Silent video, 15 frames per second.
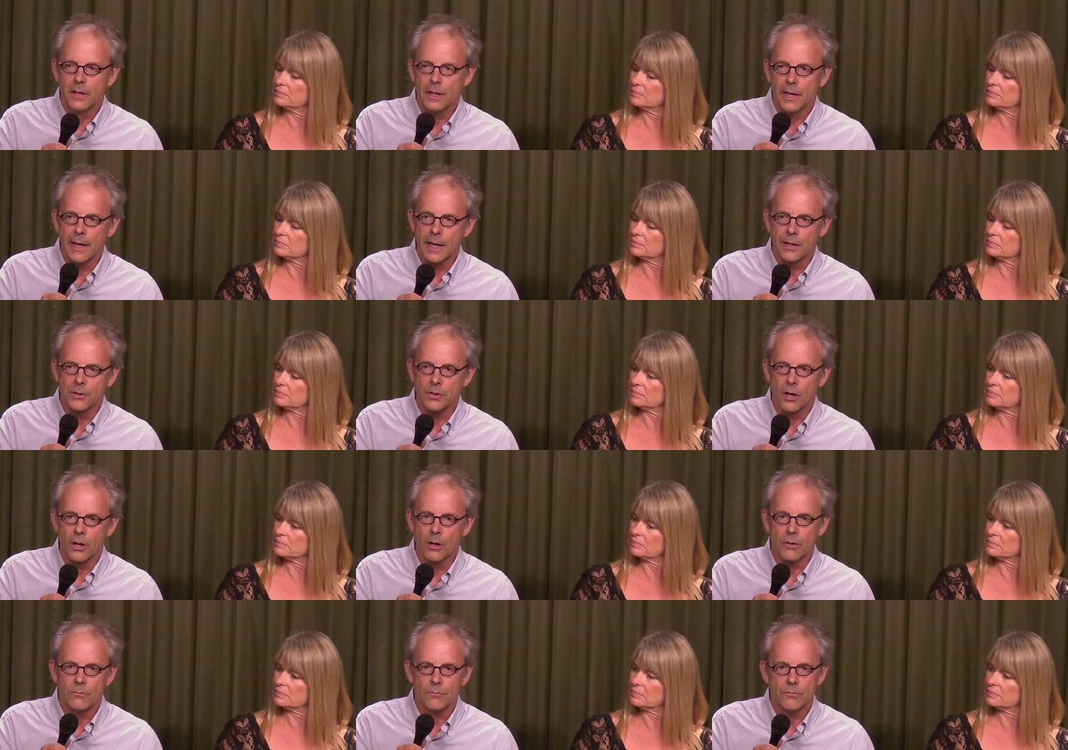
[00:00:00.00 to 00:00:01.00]

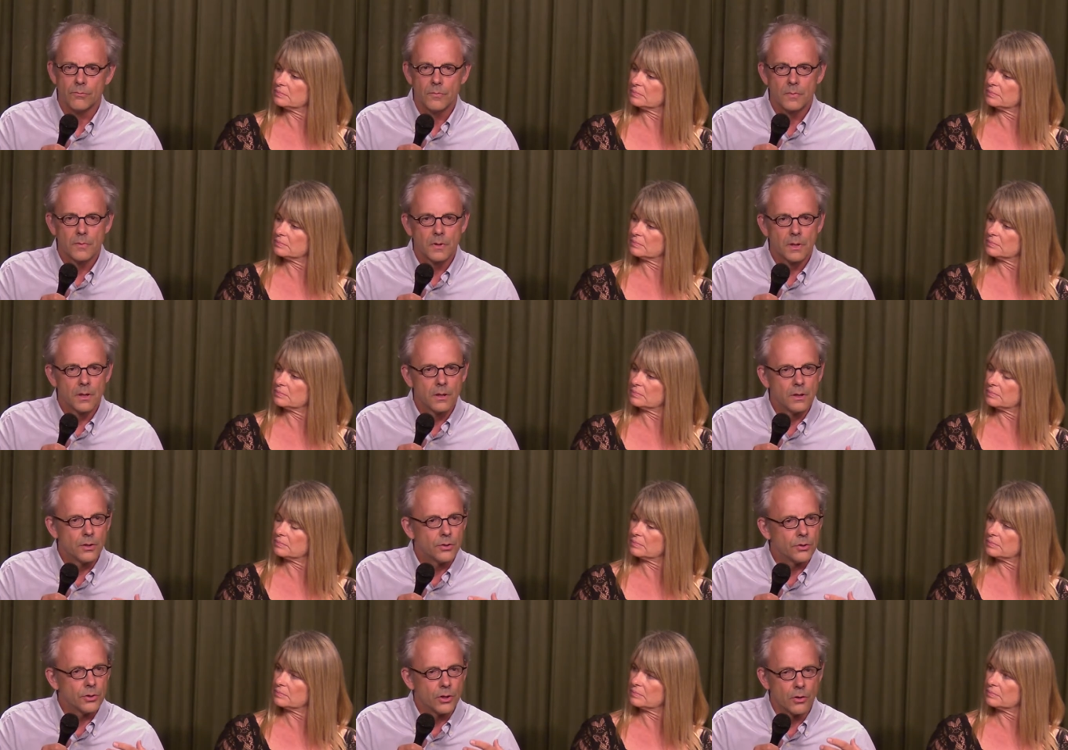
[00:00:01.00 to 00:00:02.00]
Speaker 1: and
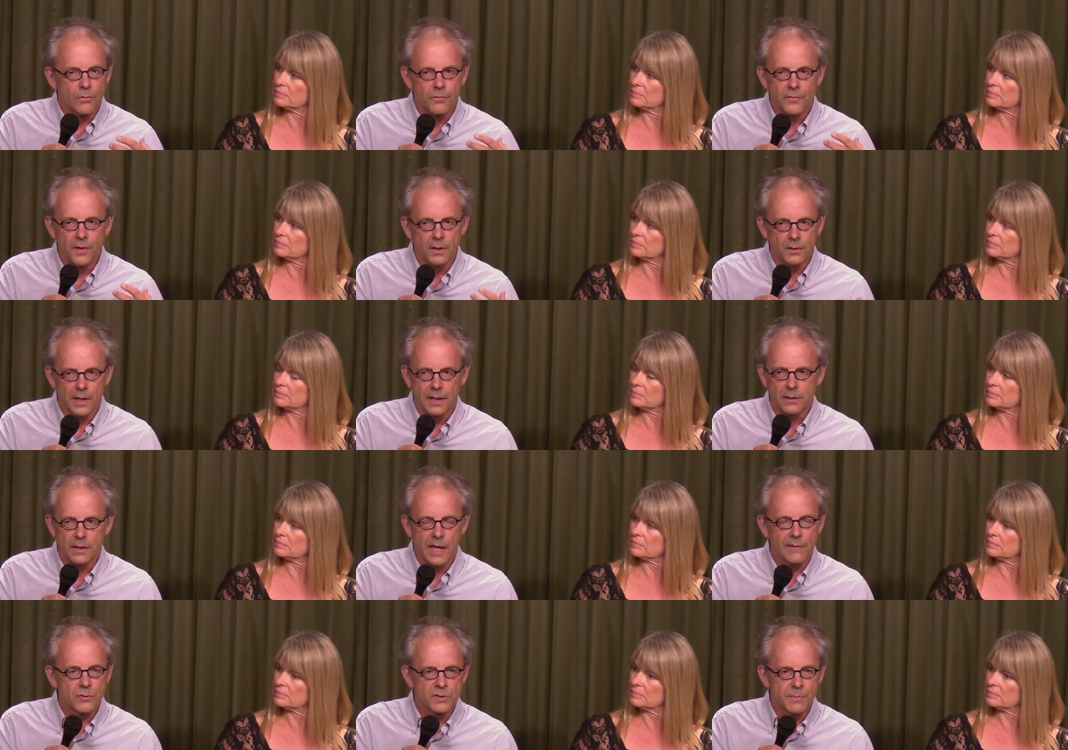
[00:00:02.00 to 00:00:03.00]
you know, felt like
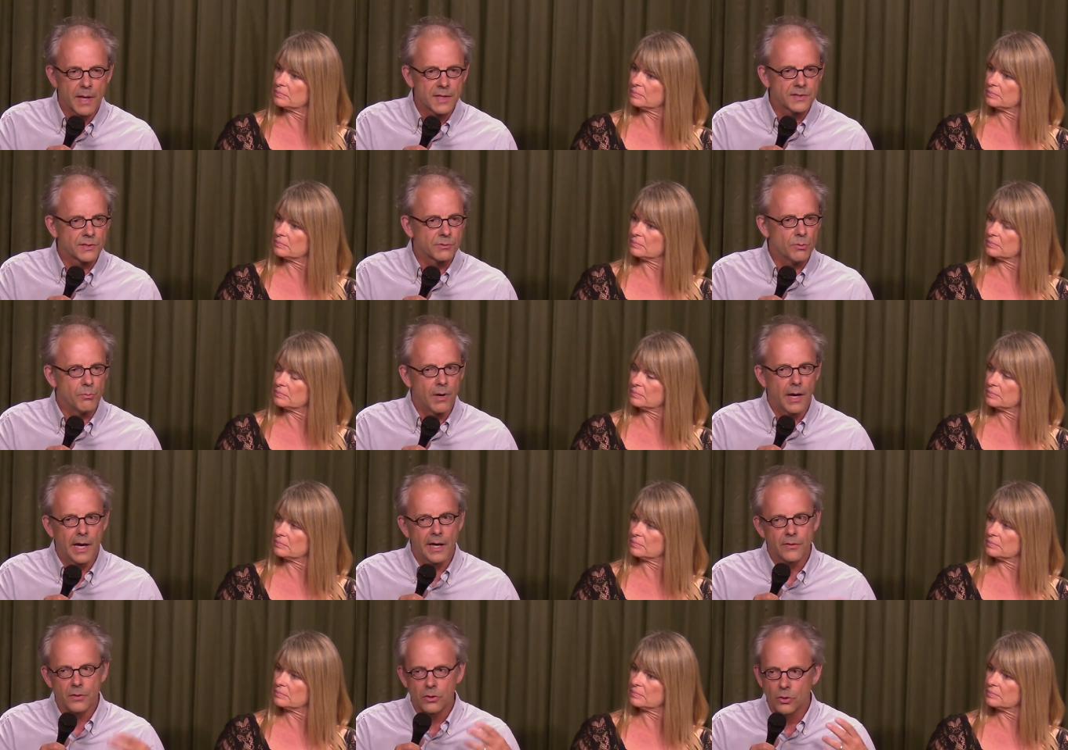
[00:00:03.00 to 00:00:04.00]
life was passing them by
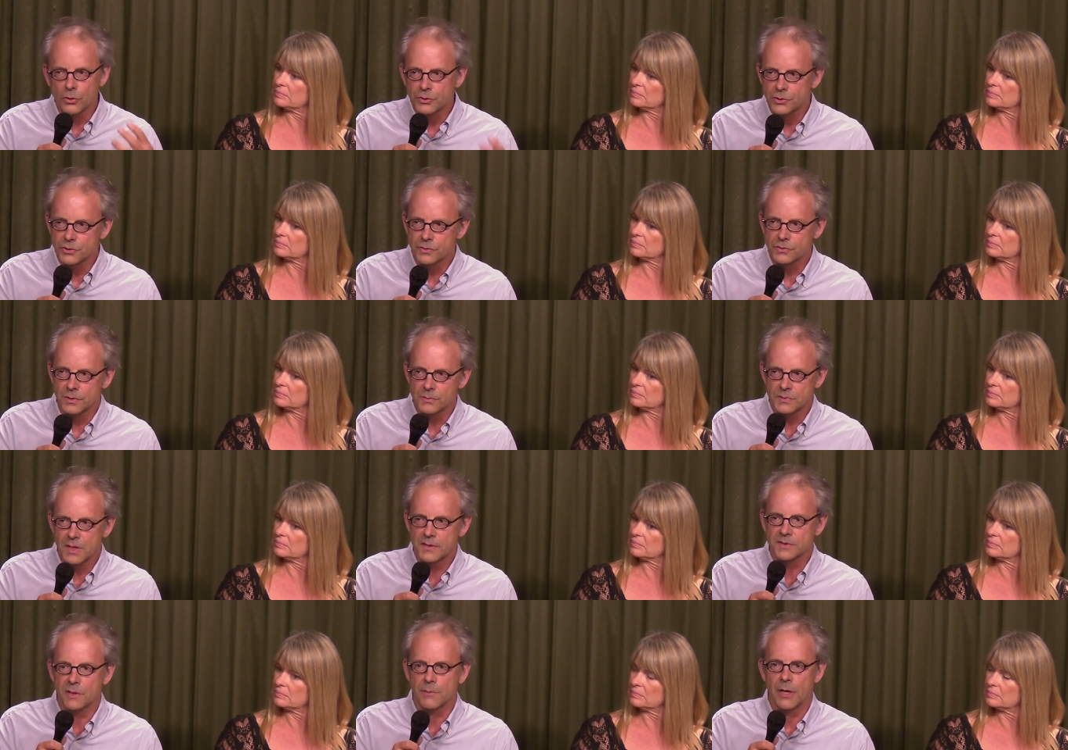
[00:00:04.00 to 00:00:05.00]
and the culture is
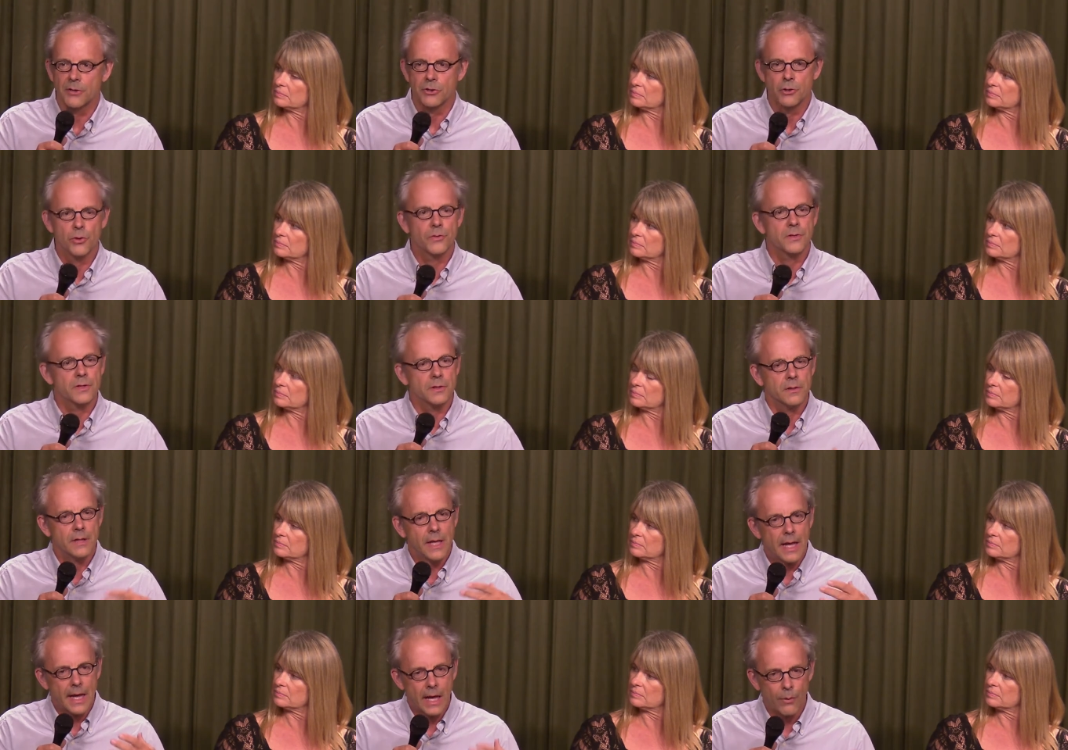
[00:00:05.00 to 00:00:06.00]
obsessed about youth, and
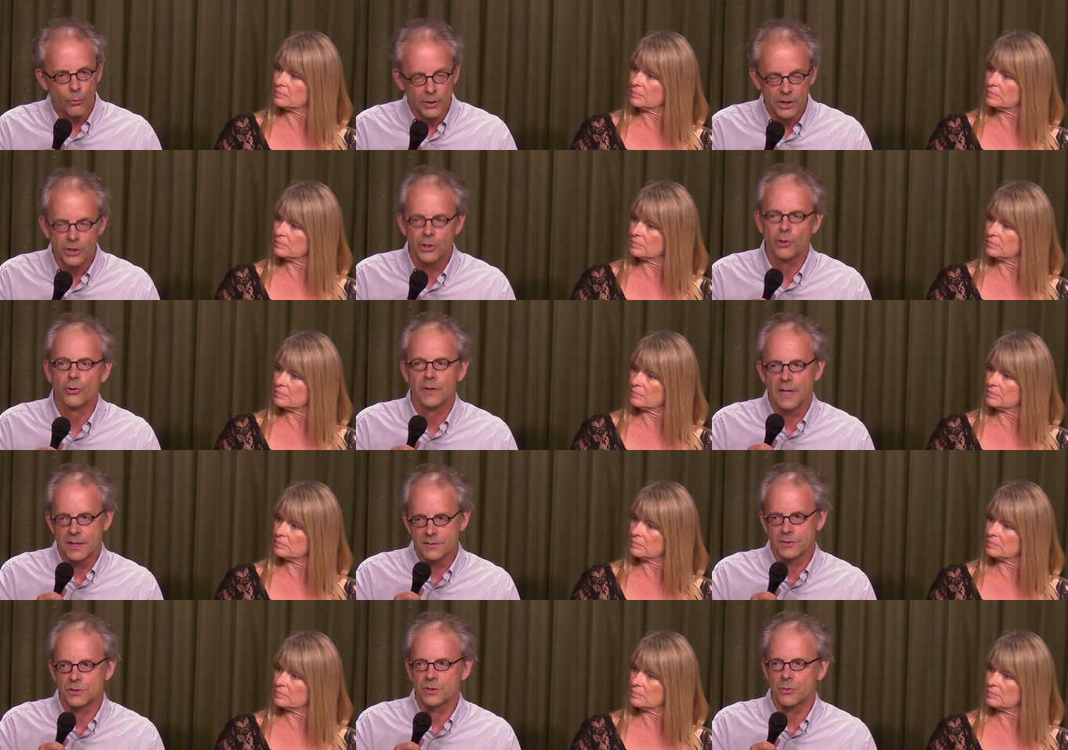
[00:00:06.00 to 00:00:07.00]
what do you do in that
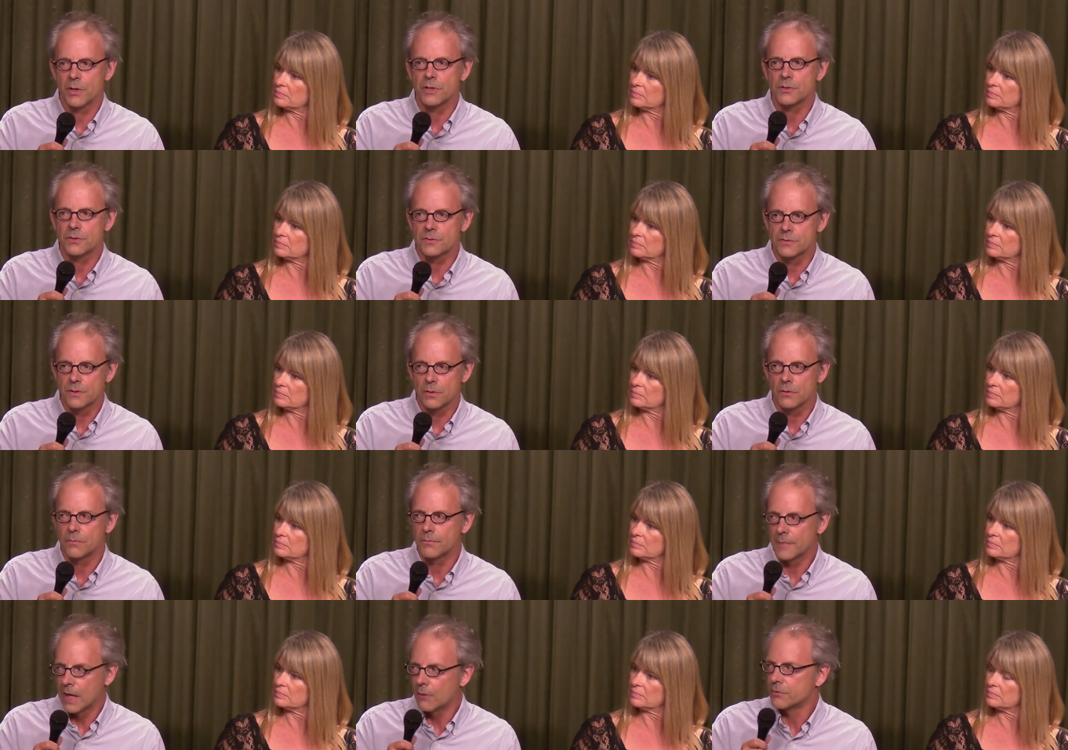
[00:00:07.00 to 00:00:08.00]
situation? So
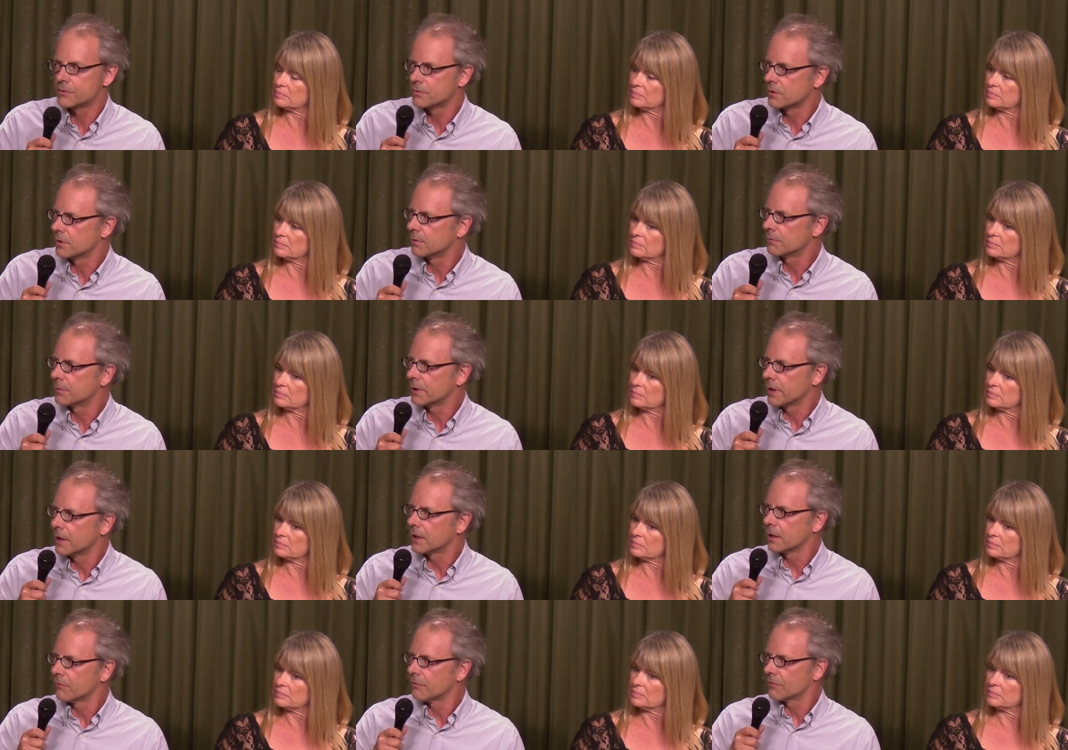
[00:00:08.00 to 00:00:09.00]
that was the
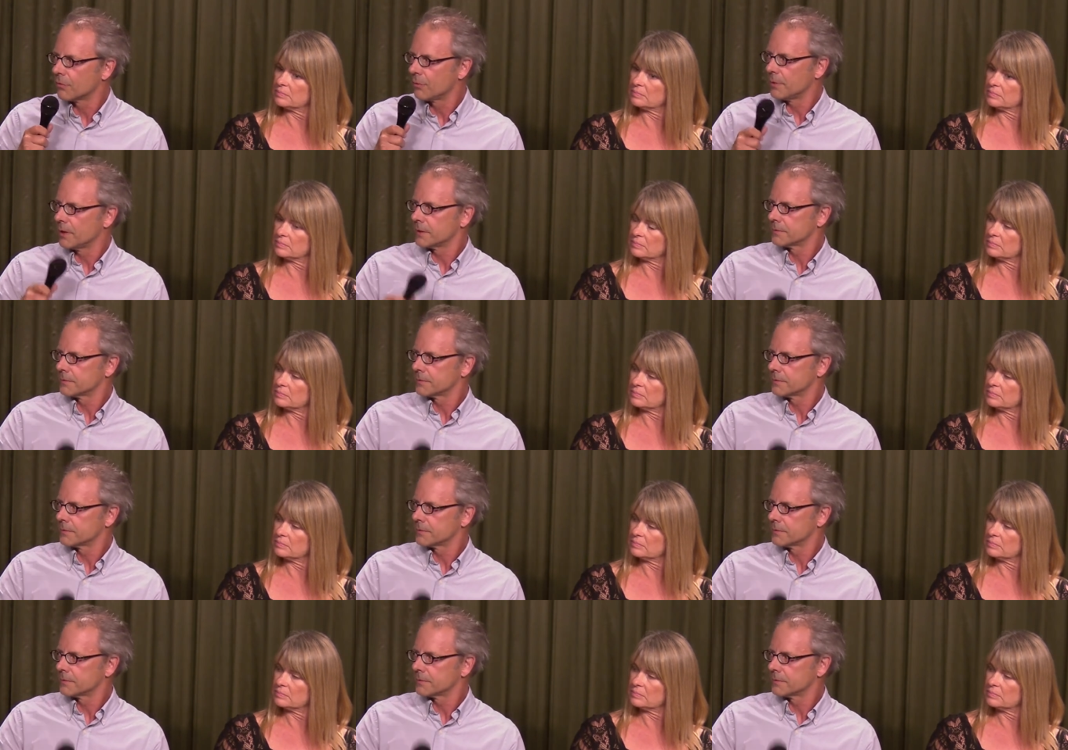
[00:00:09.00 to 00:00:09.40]
beginning of it for me.